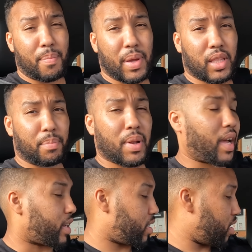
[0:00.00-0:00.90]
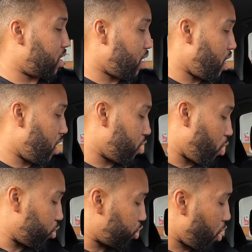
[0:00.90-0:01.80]
make them black and
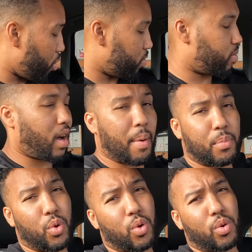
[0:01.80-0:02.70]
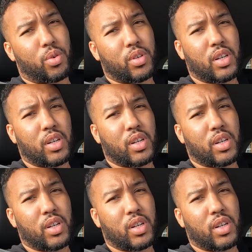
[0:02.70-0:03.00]
also i bought